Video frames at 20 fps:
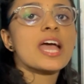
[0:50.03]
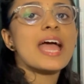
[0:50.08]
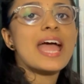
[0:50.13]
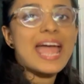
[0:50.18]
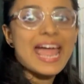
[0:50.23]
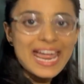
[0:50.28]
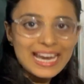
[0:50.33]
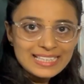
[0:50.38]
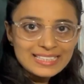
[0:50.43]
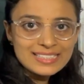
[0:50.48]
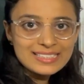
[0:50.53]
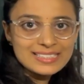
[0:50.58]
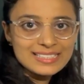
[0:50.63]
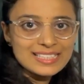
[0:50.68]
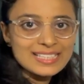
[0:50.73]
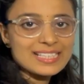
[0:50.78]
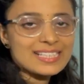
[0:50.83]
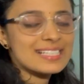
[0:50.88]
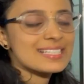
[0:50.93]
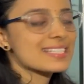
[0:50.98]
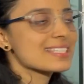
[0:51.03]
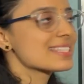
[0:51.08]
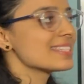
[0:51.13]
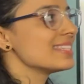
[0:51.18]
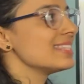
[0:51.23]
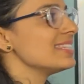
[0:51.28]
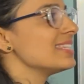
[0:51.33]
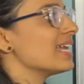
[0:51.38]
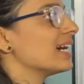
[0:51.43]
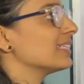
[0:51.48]
Entity is
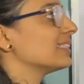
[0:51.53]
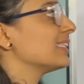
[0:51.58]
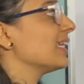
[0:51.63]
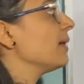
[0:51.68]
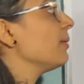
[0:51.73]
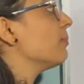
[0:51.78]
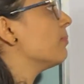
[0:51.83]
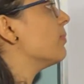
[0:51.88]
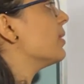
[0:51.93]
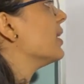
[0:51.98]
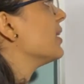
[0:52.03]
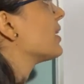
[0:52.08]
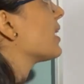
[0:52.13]
nothing but